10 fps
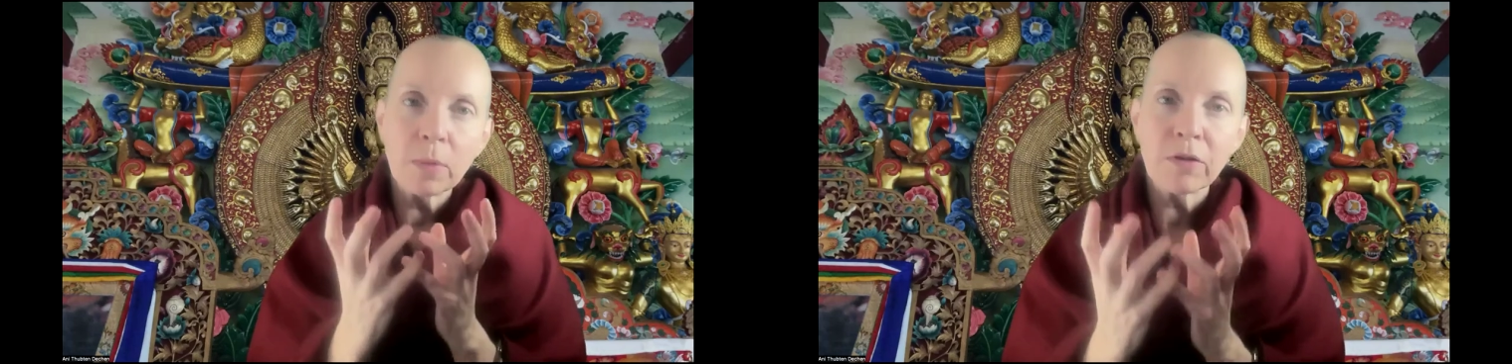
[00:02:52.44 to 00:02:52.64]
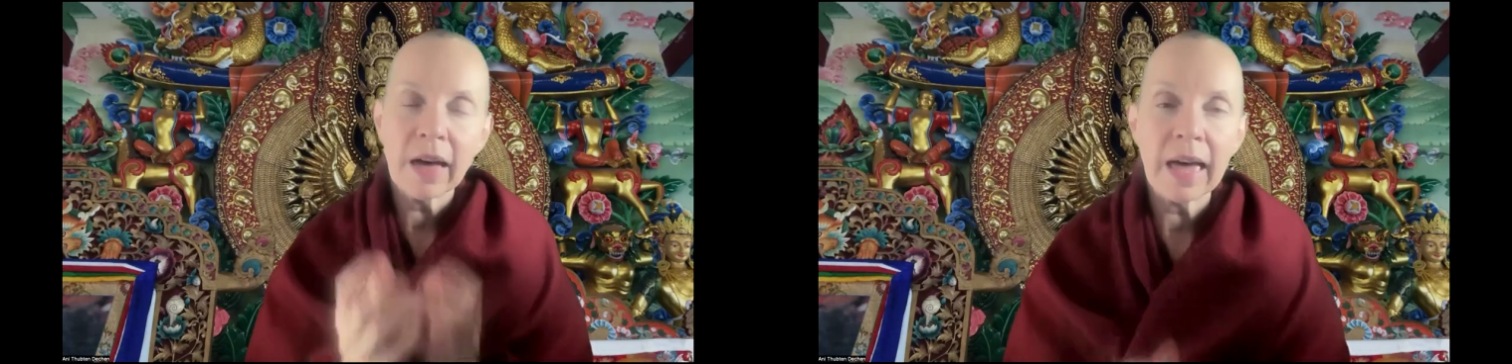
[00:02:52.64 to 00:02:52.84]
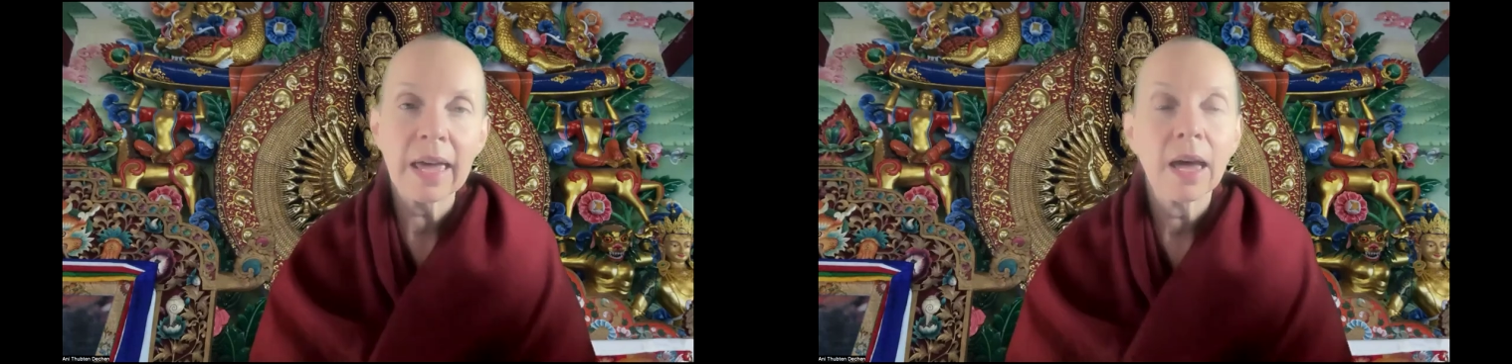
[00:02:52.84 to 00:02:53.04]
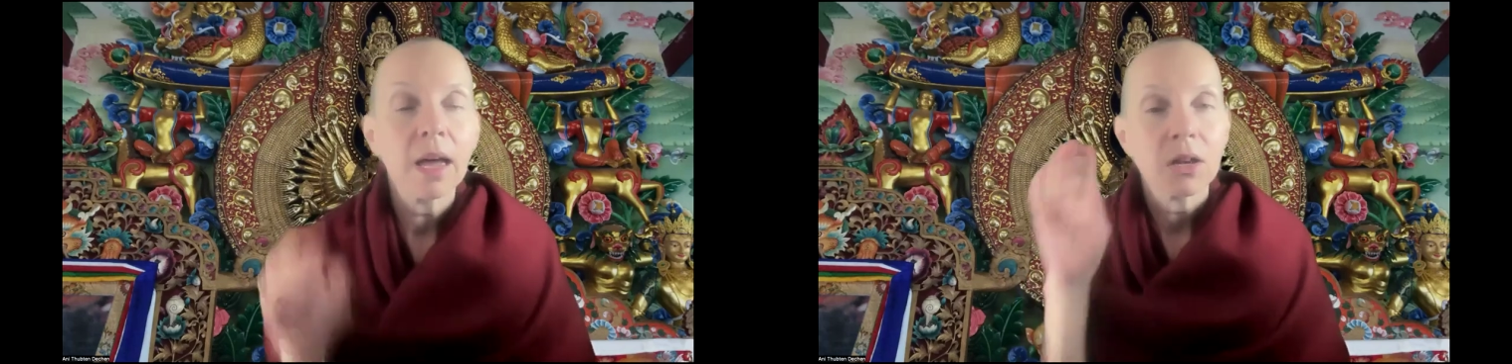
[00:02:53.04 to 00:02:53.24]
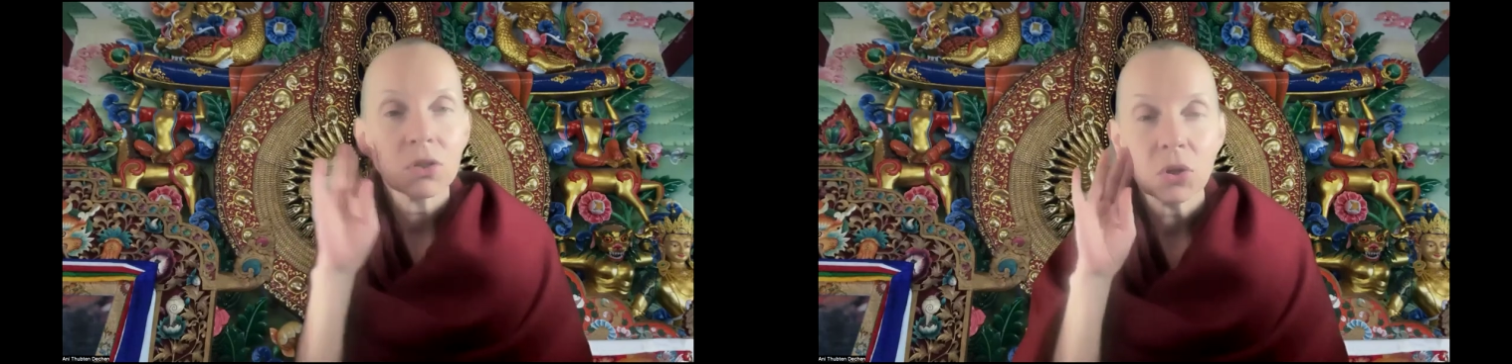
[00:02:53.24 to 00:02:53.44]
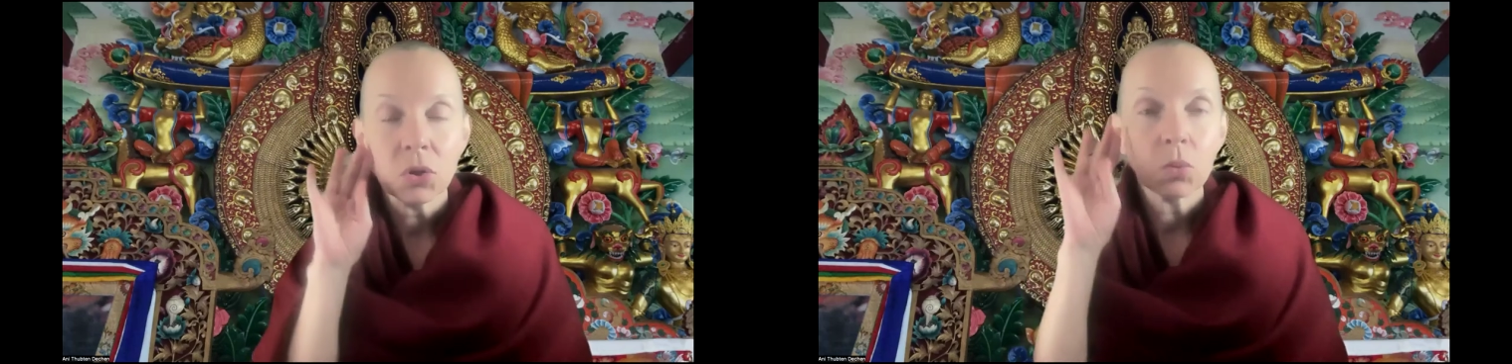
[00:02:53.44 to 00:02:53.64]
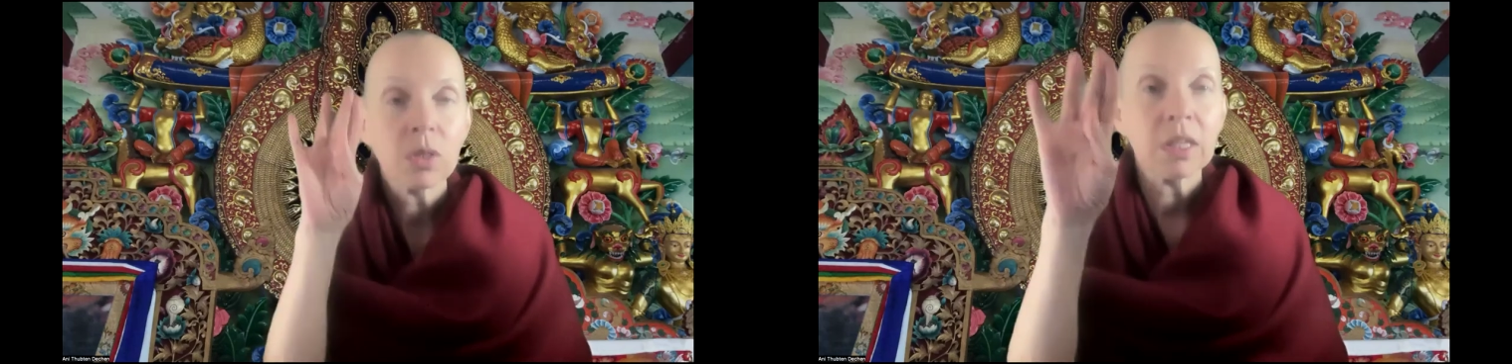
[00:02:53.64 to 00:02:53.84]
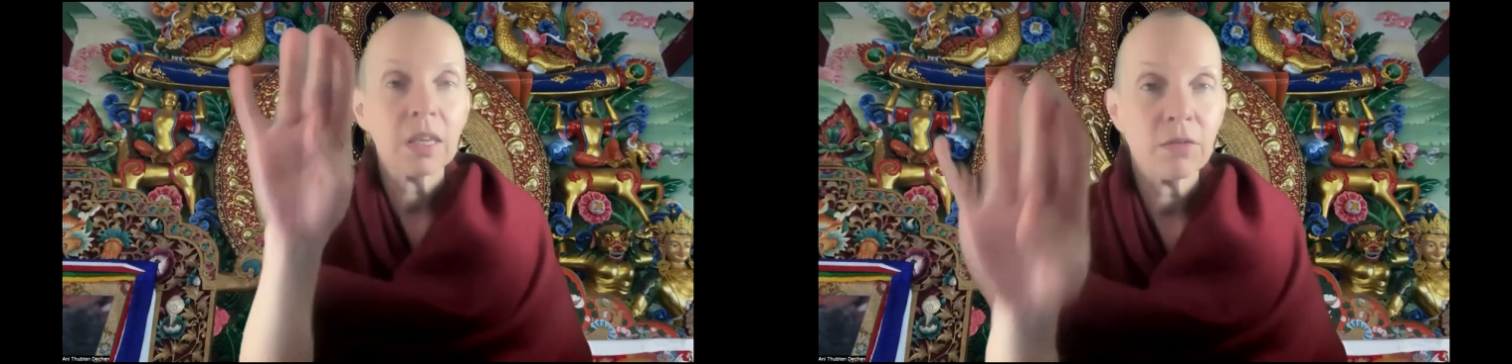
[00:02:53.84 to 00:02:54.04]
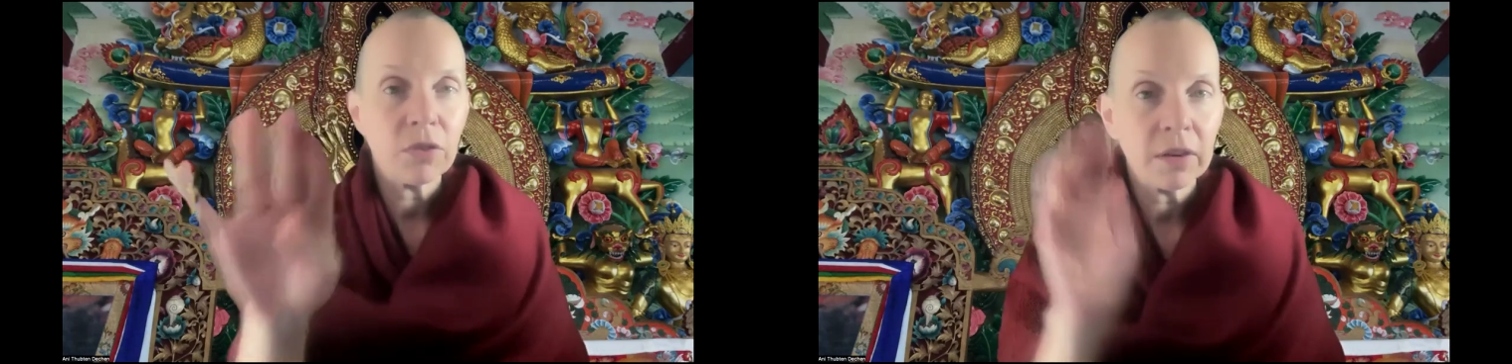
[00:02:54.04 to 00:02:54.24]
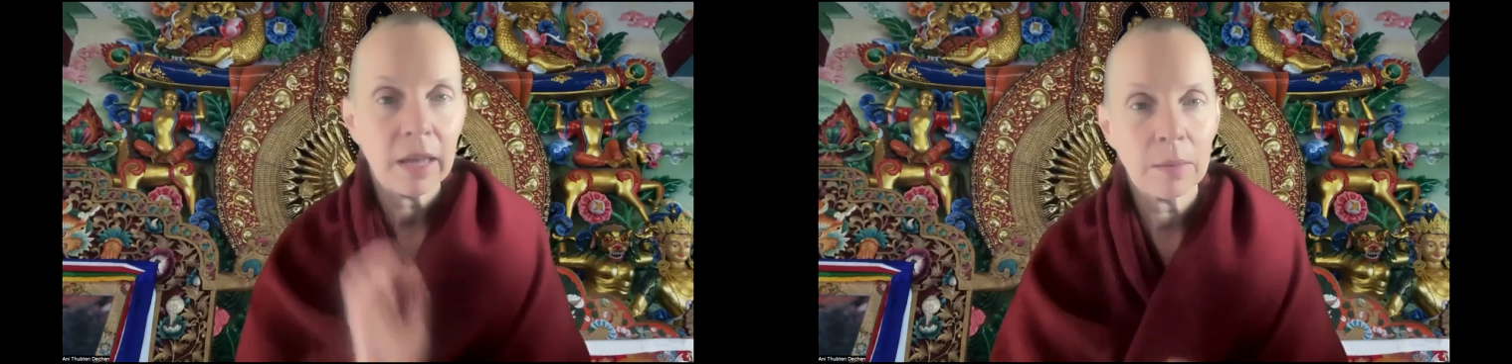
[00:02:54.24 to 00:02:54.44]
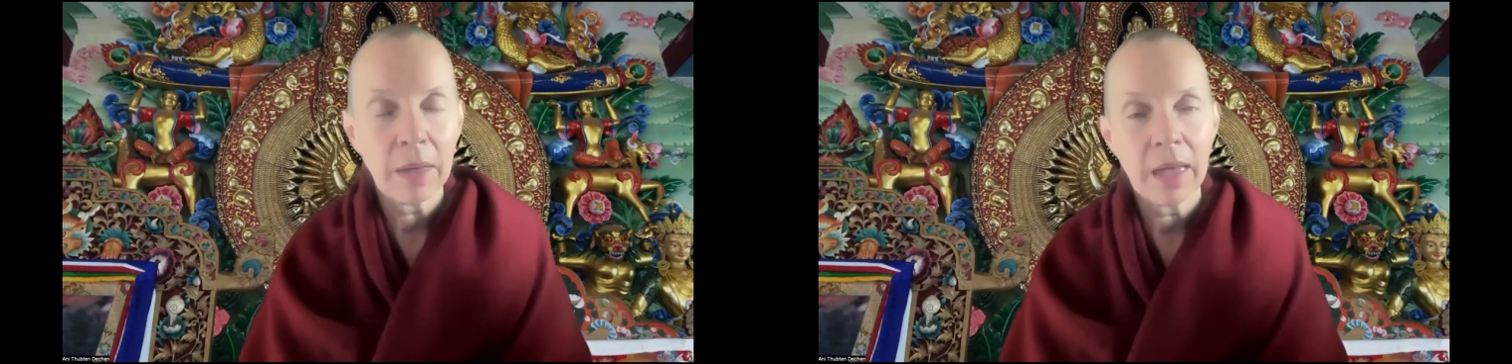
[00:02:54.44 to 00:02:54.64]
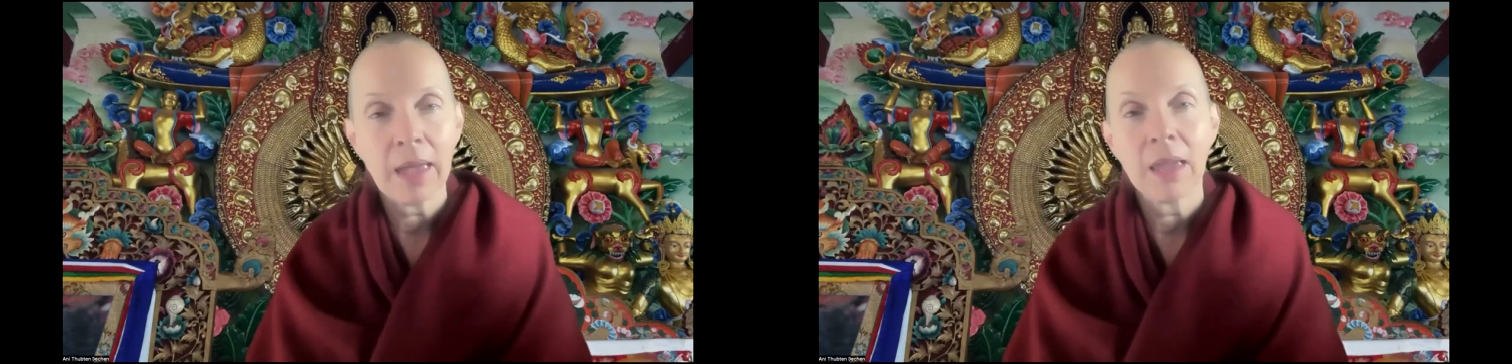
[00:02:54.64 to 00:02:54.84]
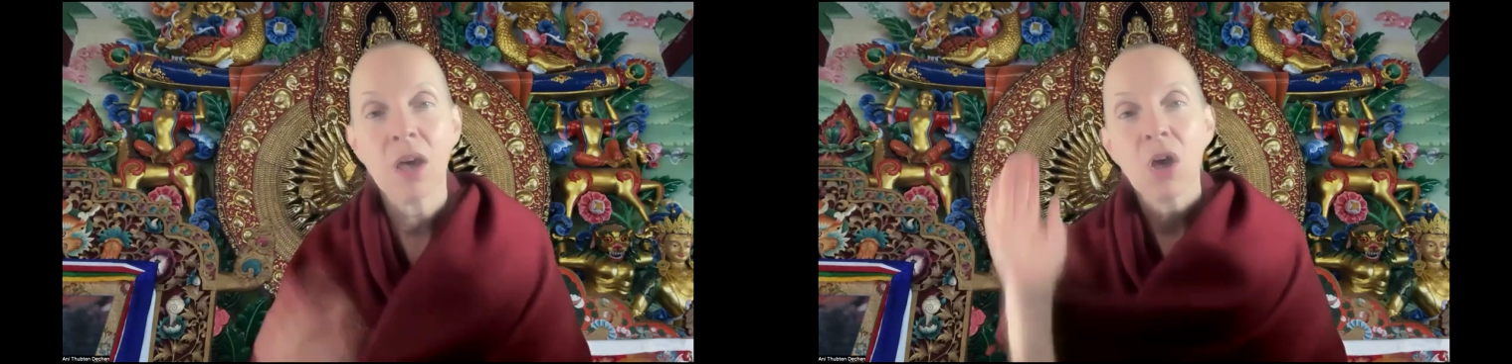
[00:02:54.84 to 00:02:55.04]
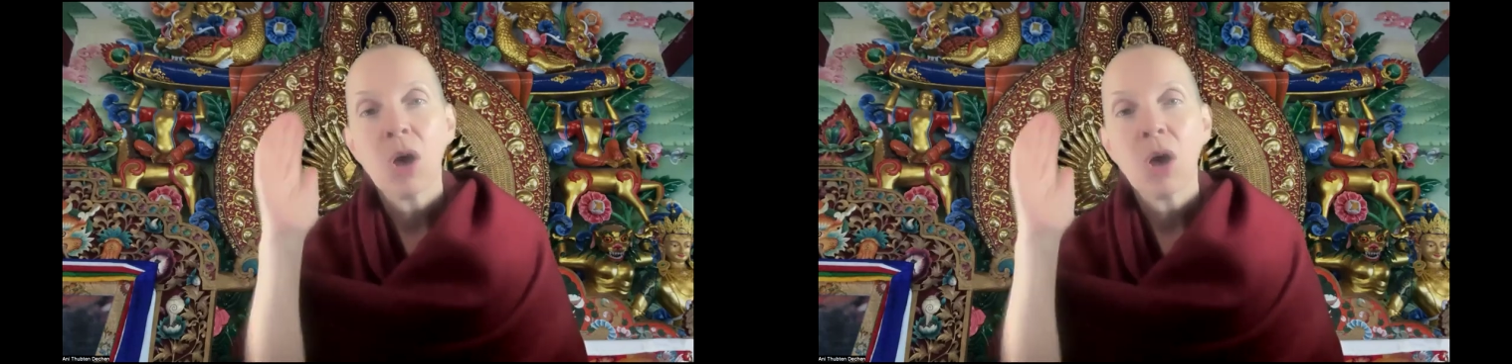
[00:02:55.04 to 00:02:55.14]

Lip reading: of A, and so you give the name A.